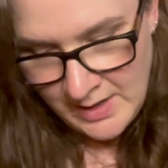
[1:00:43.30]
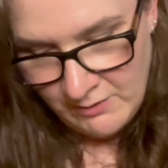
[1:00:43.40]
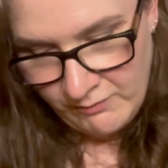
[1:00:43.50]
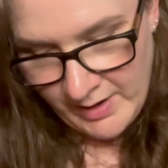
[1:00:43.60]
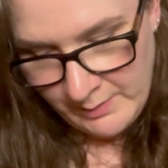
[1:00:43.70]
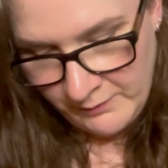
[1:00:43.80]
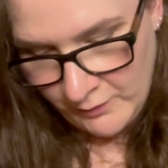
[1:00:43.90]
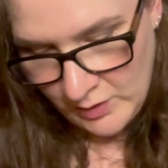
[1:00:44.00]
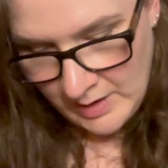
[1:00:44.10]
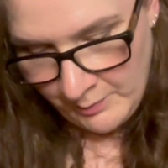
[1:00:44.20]
Right, we've
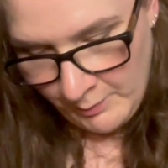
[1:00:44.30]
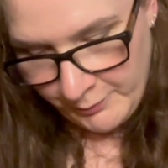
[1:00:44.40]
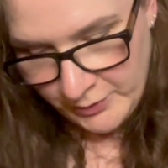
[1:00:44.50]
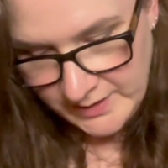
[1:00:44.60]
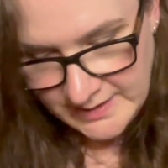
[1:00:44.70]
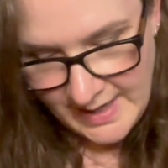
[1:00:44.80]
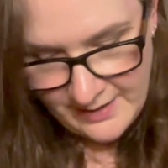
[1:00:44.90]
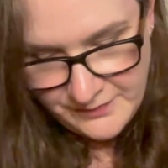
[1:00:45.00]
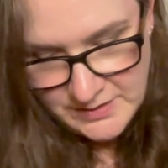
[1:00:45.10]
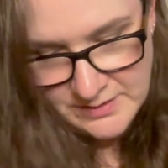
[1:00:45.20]
got a couple more products
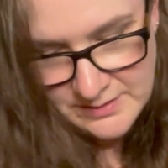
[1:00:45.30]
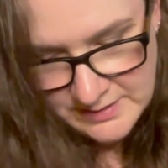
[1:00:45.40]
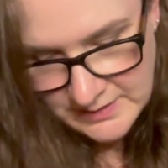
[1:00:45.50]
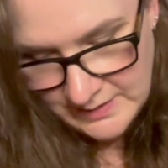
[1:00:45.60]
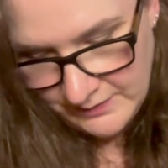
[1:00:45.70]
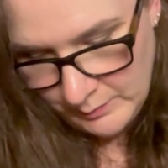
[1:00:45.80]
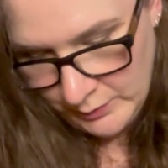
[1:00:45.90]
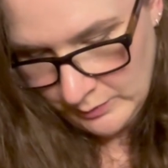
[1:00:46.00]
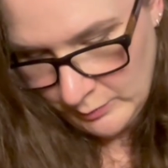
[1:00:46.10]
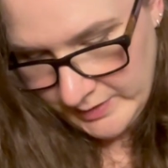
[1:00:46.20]
left. Let's see if I can
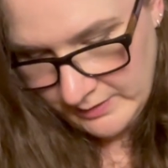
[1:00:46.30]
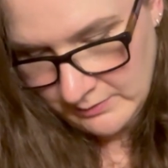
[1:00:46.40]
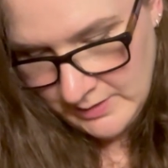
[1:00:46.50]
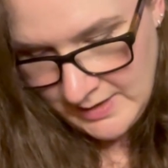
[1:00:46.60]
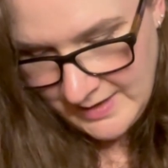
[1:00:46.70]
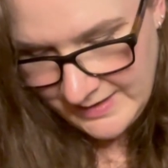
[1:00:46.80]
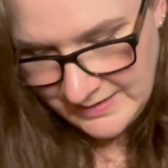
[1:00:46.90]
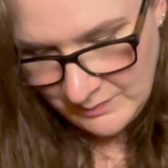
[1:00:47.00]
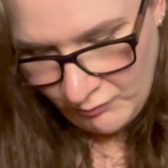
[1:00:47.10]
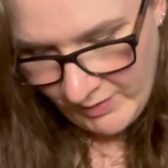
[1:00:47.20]
pull them all out. And
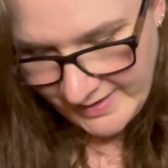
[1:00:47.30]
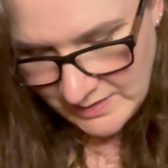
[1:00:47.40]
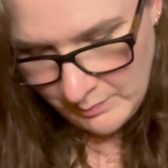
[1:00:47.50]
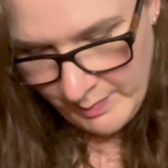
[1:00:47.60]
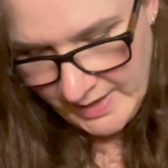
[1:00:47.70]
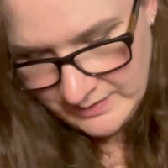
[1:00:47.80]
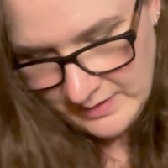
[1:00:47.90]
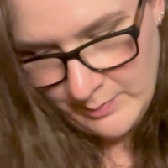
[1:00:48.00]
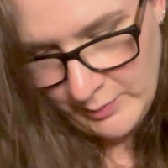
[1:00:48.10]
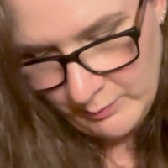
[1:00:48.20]
there's some random bits at
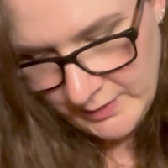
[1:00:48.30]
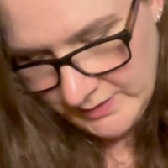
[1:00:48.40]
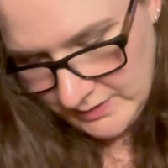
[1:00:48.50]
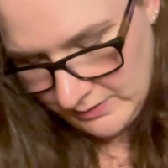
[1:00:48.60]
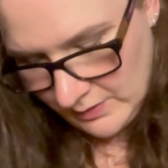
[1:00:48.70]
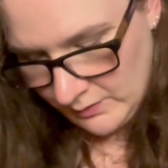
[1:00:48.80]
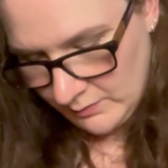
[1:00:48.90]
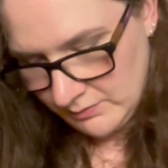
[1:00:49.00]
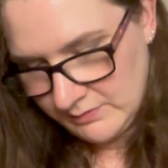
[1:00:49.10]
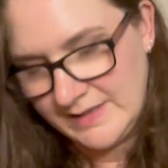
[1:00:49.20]
the bottom that I don't
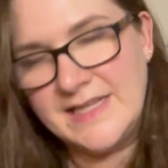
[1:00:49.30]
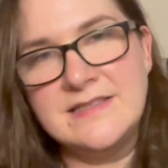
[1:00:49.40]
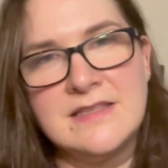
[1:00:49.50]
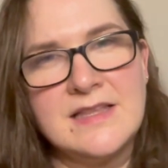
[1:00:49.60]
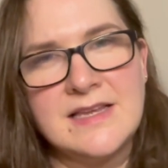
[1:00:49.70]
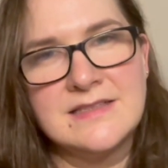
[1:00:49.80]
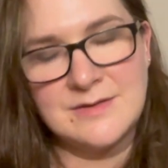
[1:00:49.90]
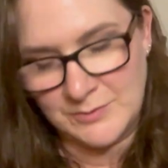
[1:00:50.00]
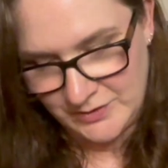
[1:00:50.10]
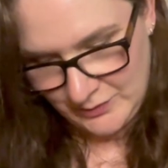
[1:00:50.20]
know, lids and things,
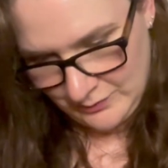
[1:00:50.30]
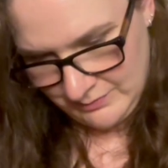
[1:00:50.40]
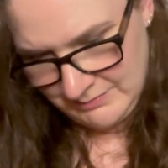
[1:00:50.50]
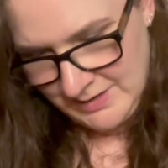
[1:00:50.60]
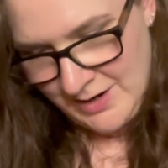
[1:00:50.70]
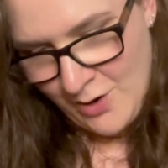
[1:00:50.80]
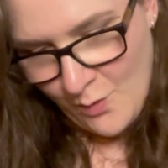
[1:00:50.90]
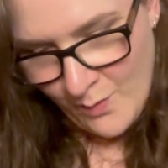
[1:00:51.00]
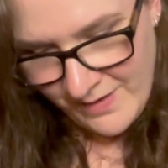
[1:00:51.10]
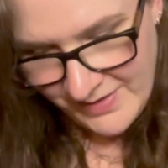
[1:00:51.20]
I'm not sure.
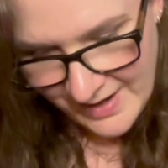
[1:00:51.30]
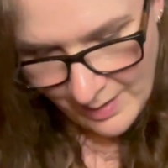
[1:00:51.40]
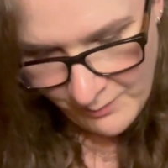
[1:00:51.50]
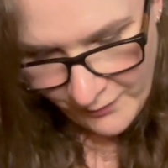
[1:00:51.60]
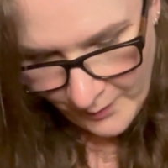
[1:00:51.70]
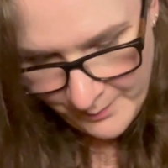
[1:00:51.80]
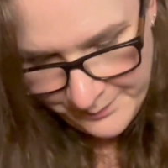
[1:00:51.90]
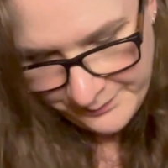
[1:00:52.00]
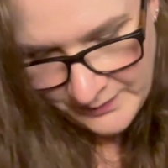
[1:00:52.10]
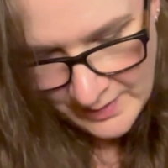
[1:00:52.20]
Where have they come from?
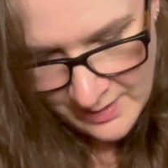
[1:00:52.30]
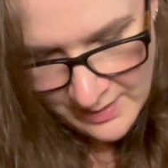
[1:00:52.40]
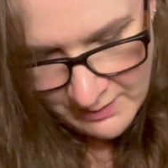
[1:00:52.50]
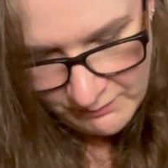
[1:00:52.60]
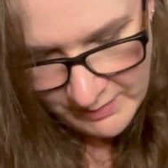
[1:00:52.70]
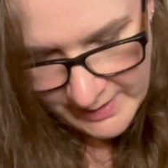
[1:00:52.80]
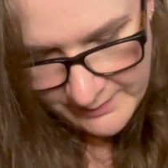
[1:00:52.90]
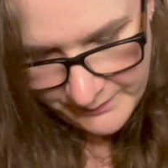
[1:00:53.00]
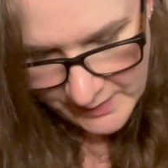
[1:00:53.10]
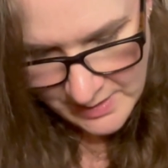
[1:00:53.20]
Right,
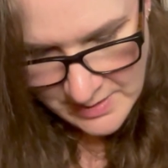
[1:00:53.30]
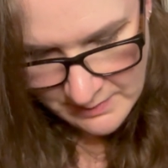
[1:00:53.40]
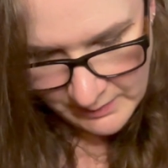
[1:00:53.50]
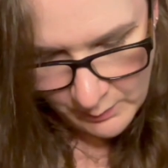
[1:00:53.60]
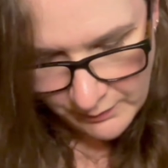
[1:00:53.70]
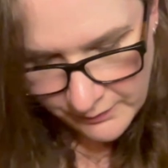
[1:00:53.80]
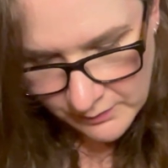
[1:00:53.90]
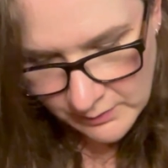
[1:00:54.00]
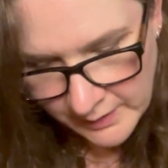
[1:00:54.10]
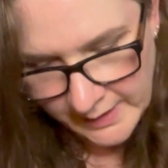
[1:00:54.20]
go off.
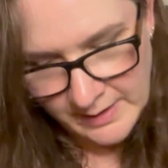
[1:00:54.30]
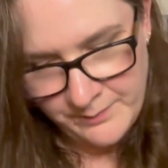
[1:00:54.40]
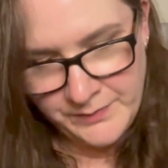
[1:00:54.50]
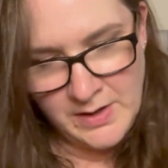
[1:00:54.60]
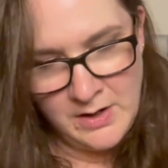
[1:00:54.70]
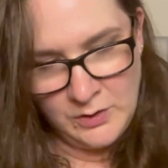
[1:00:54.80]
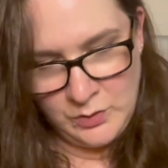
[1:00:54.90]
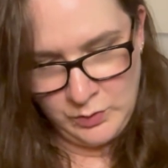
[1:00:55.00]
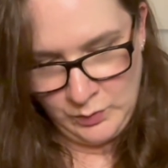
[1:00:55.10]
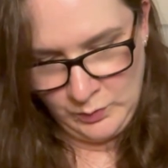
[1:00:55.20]
Okay, yeah,
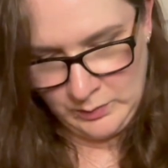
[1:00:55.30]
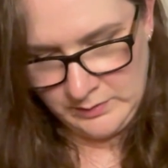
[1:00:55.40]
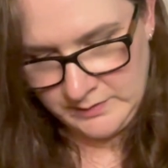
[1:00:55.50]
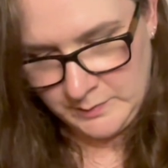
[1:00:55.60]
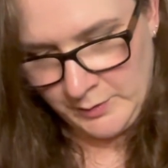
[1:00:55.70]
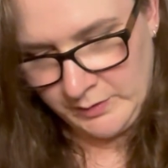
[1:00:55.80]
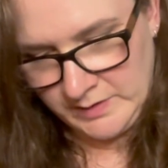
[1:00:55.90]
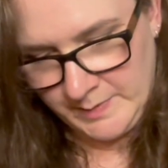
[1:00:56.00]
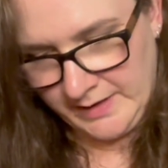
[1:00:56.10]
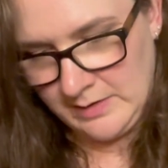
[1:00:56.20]
cool. Let's put
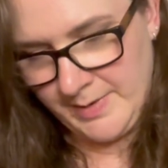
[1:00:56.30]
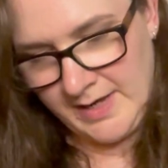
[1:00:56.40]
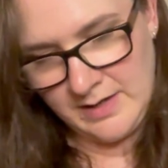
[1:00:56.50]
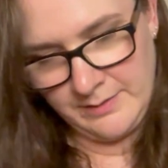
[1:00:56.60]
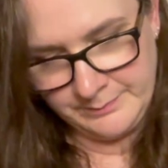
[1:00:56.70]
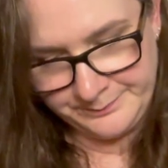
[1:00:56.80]
these back in the bag.